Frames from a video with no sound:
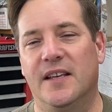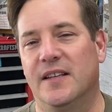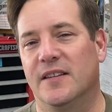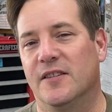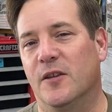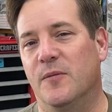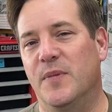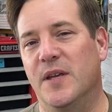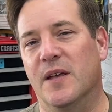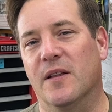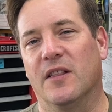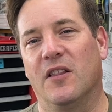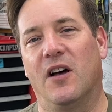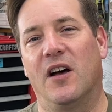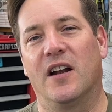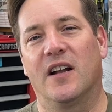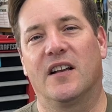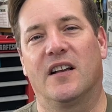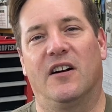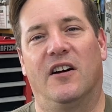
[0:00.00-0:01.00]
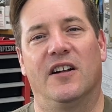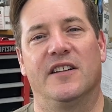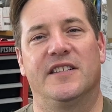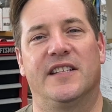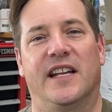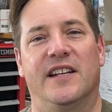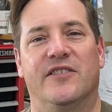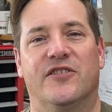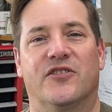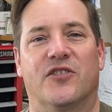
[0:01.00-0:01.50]
There'll be a lot of
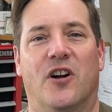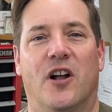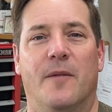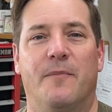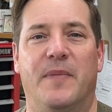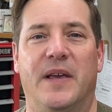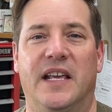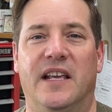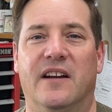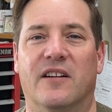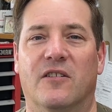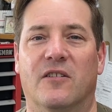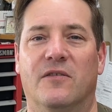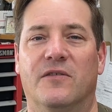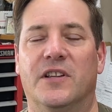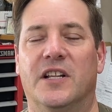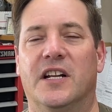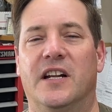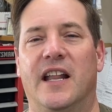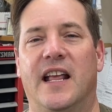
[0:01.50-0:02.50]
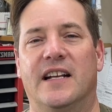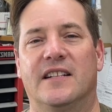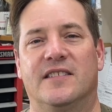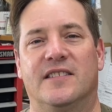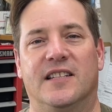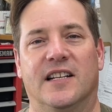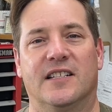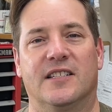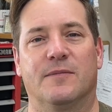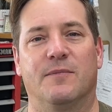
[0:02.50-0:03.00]
content dropping here over the next
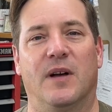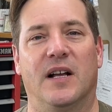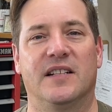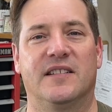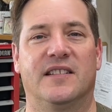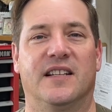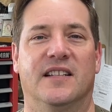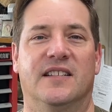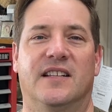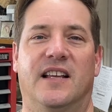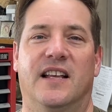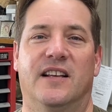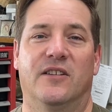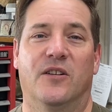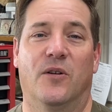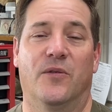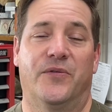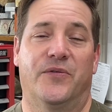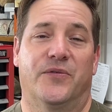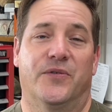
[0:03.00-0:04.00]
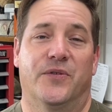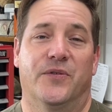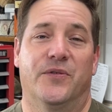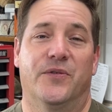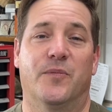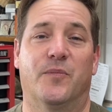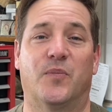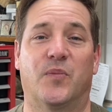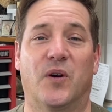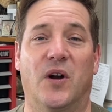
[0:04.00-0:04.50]
6 months as I go through
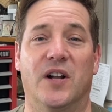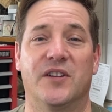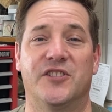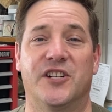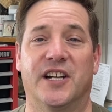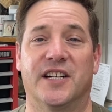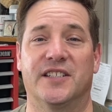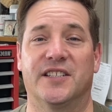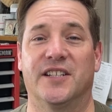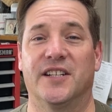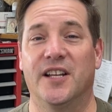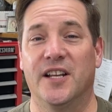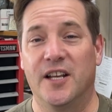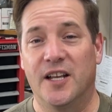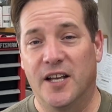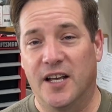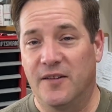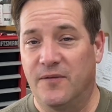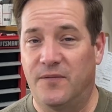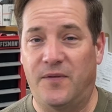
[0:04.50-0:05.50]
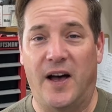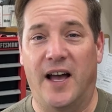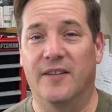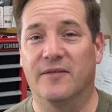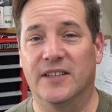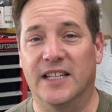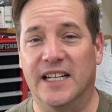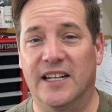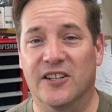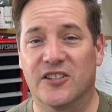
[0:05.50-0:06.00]
the project
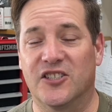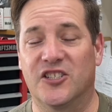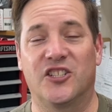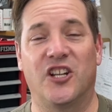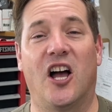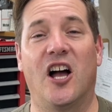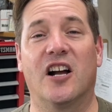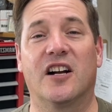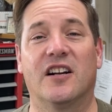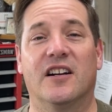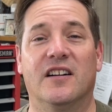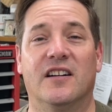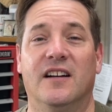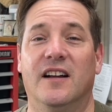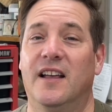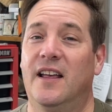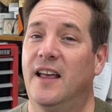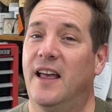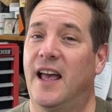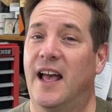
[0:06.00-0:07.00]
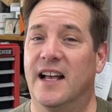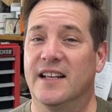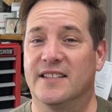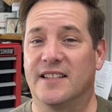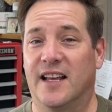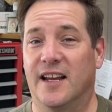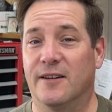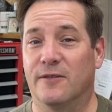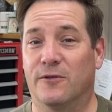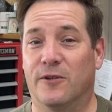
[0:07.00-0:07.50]
5-liter stalker, as
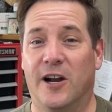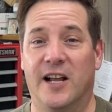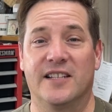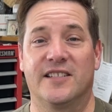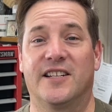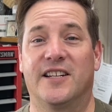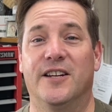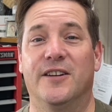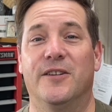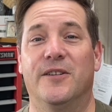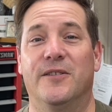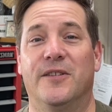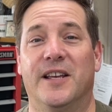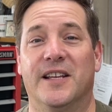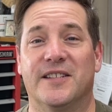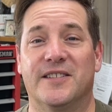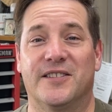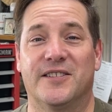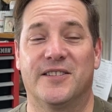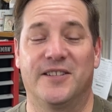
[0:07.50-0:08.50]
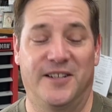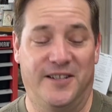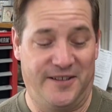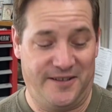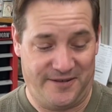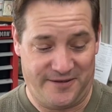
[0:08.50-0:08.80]
I rescue this